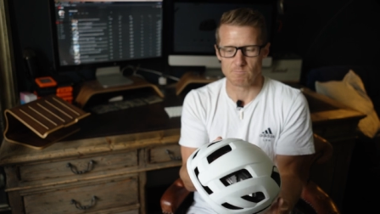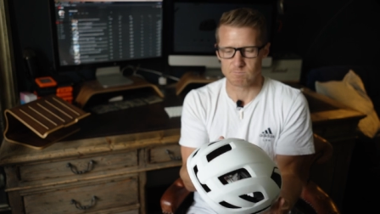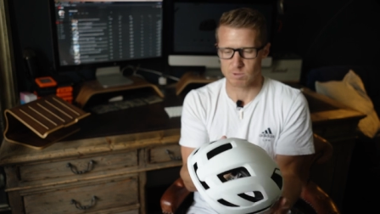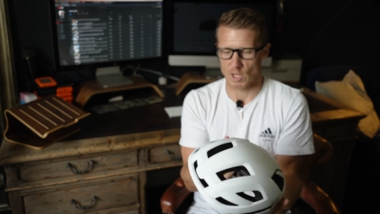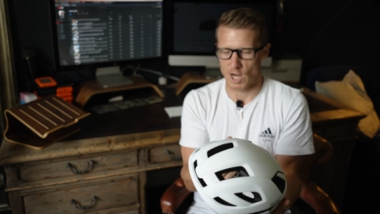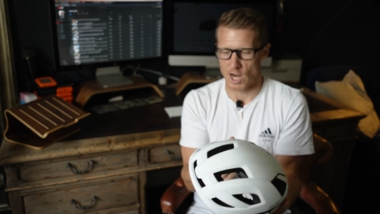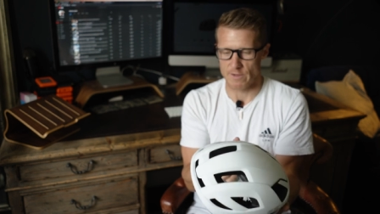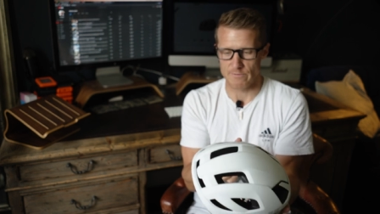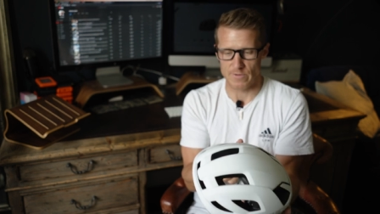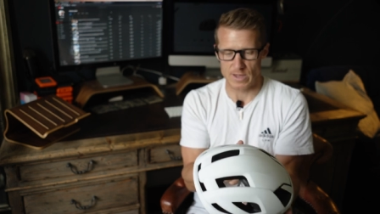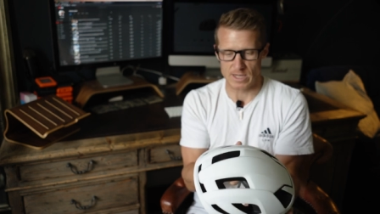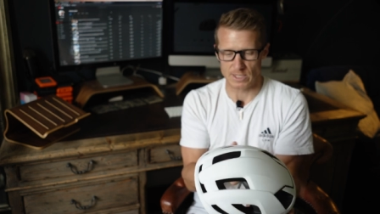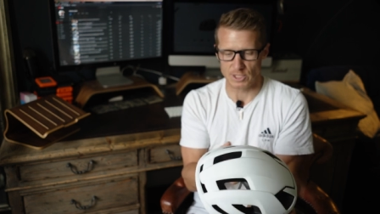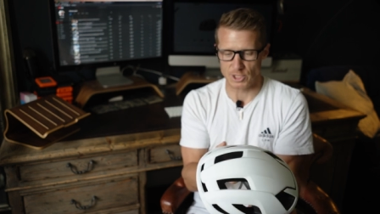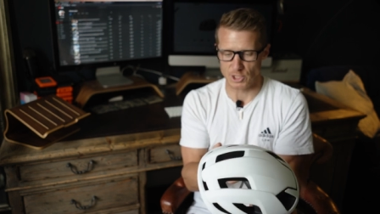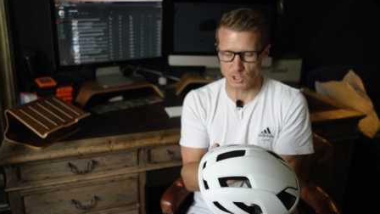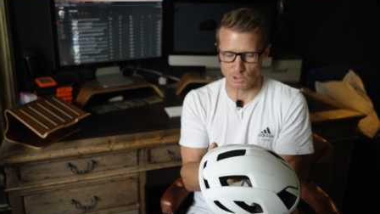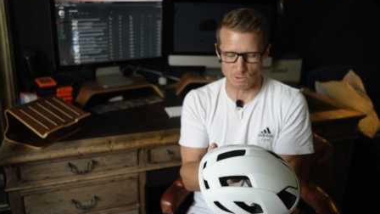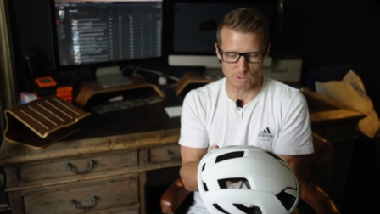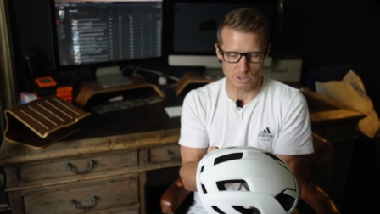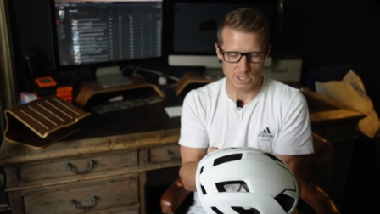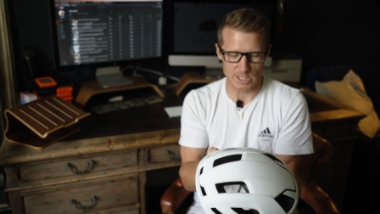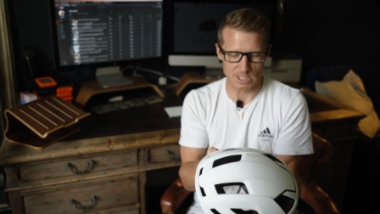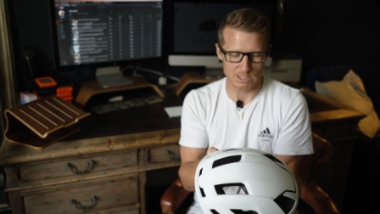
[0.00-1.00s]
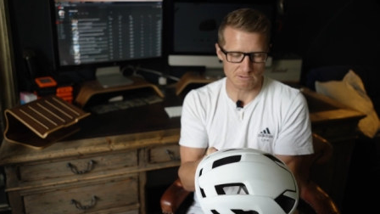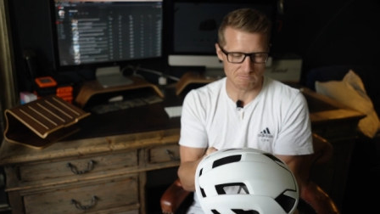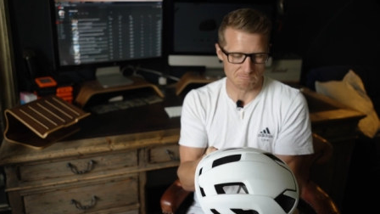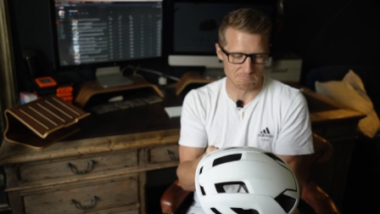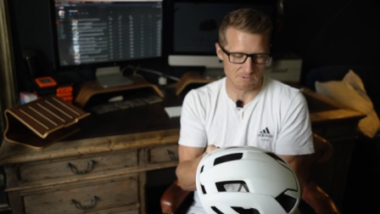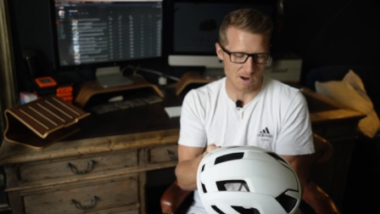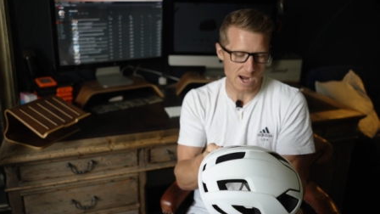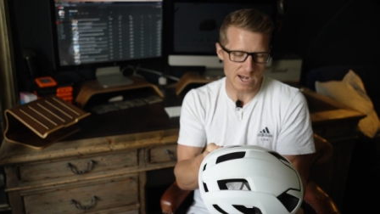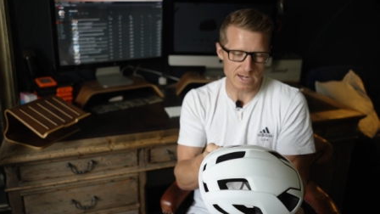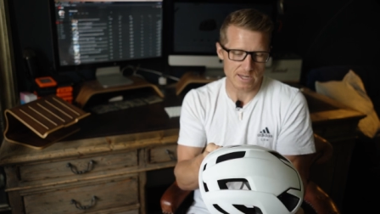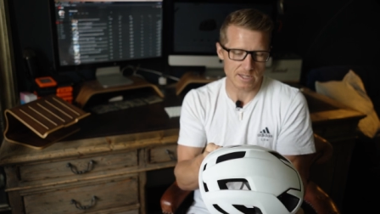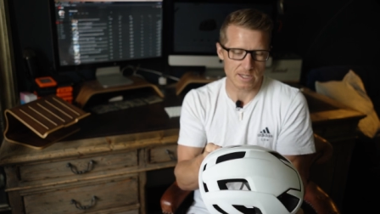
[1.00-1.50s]
kind of enjoyed
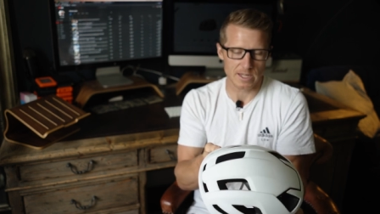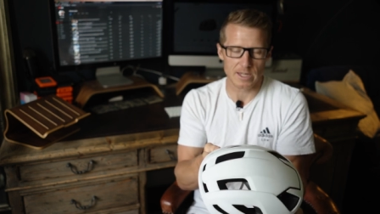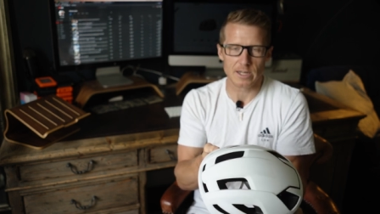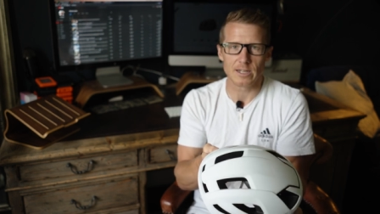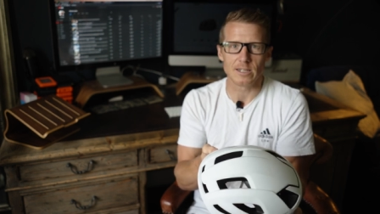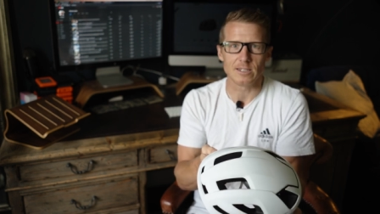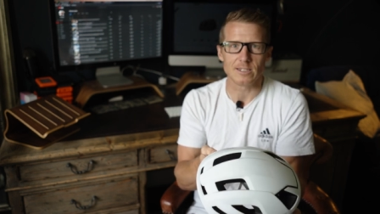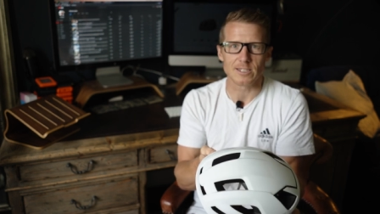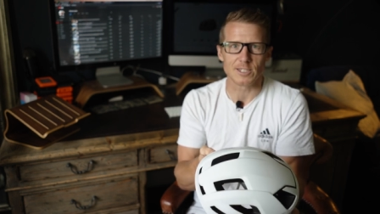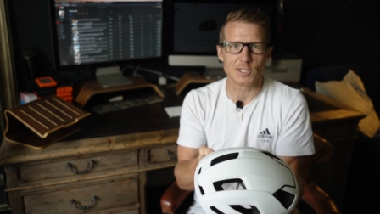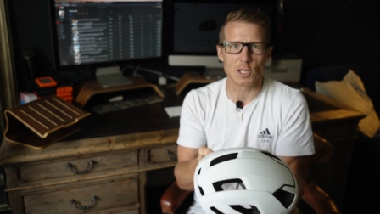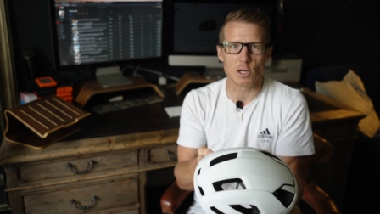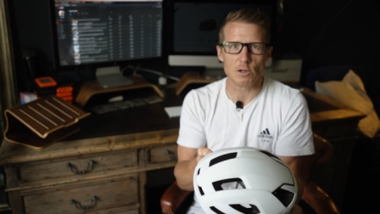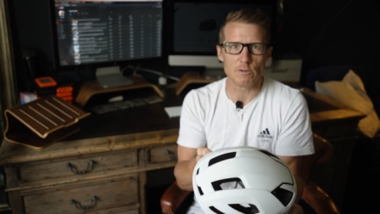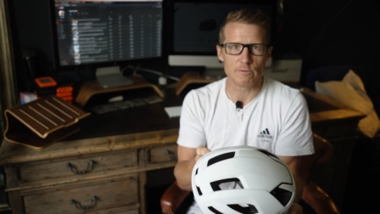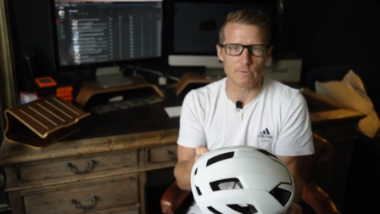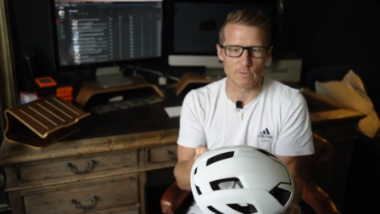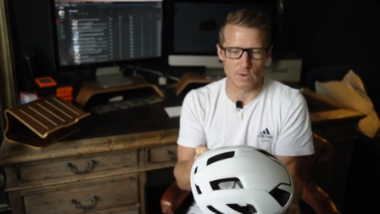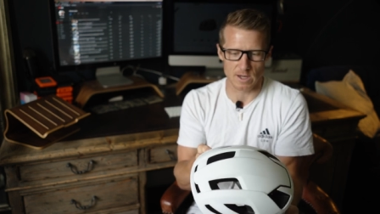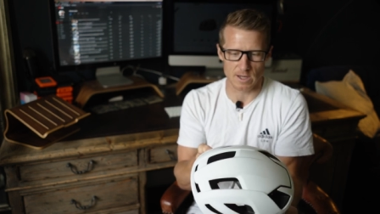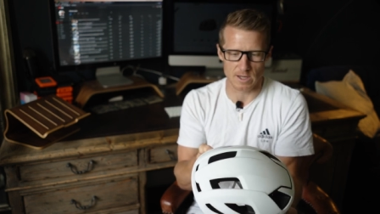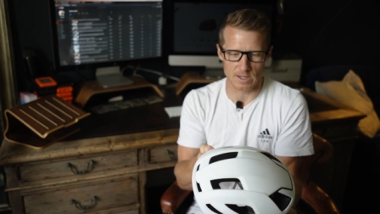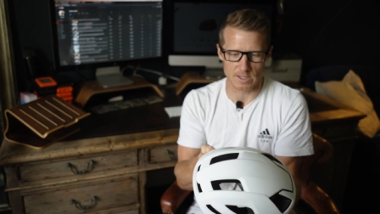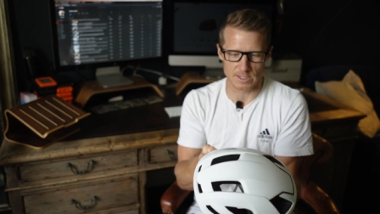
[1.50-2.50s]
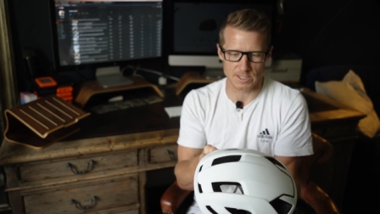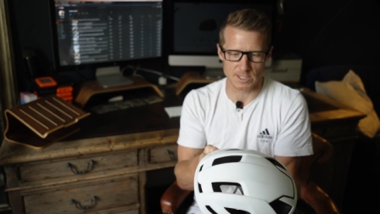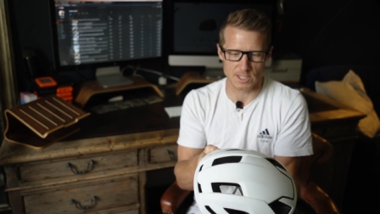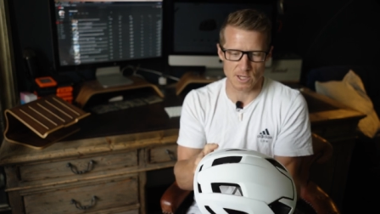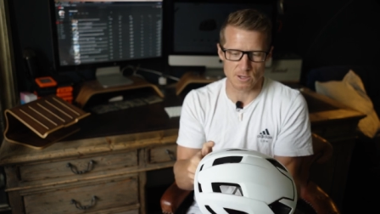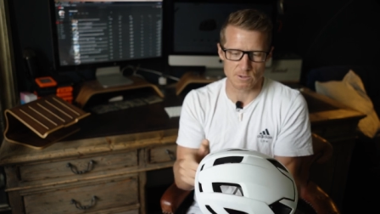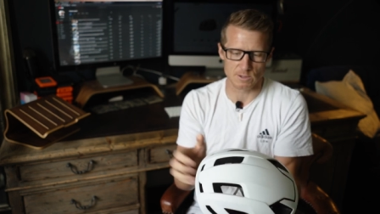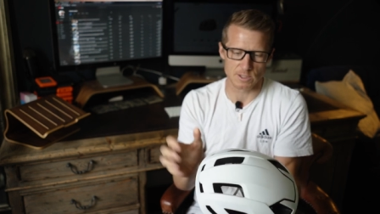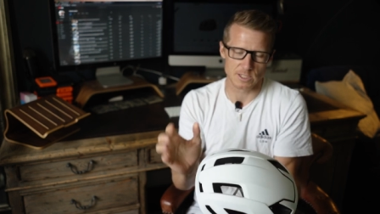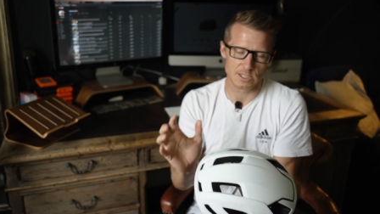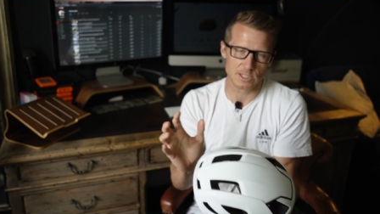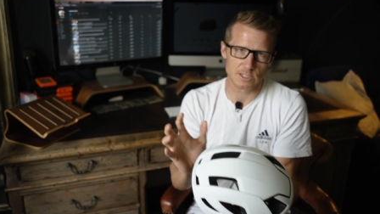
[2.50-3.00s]
riding in it so far.
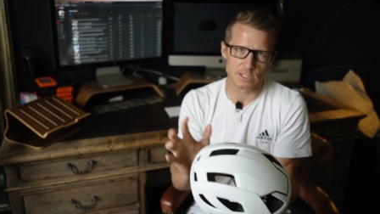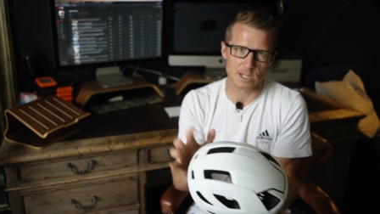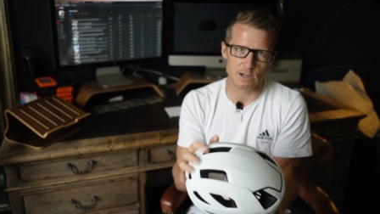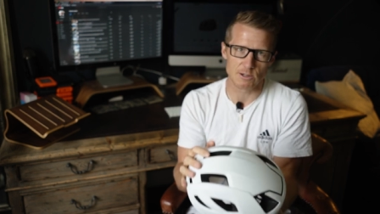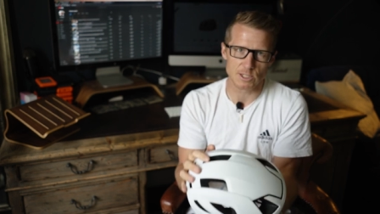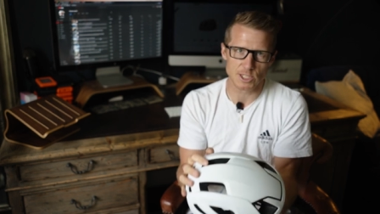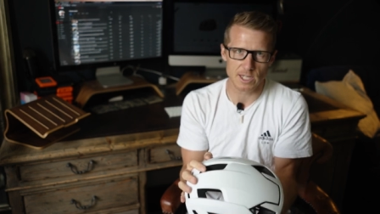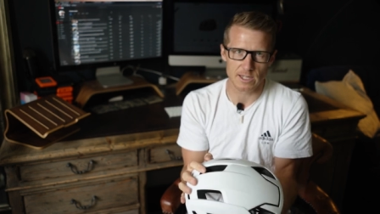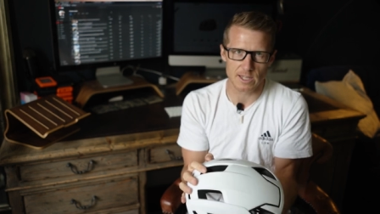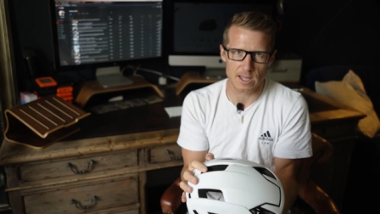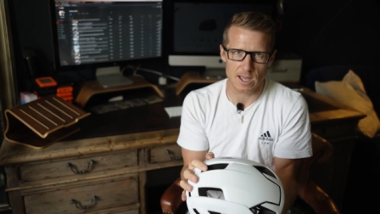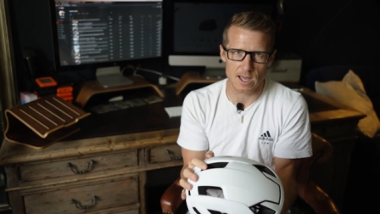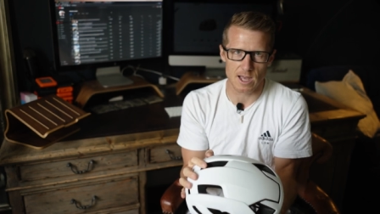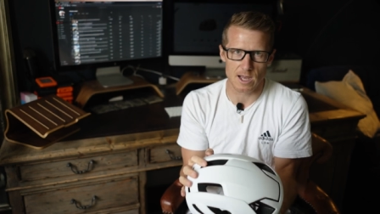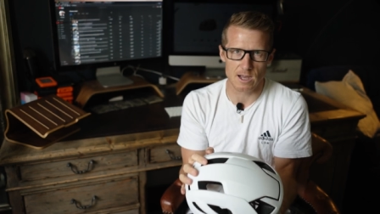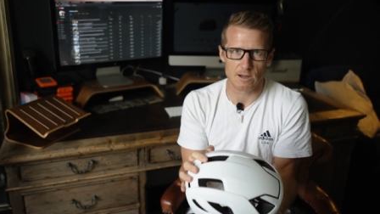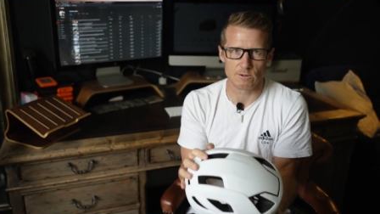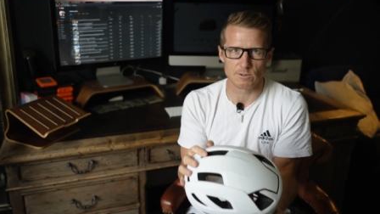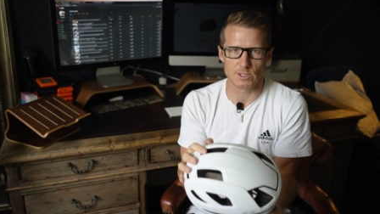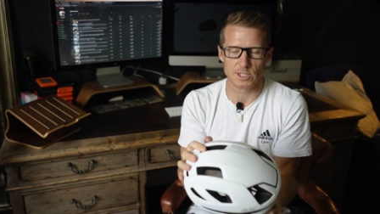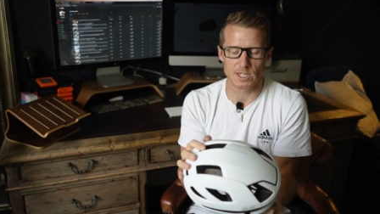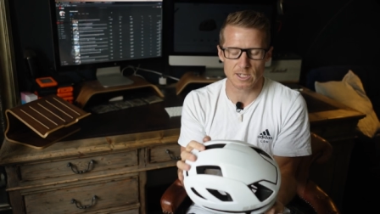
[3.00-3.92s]
So go and check it out.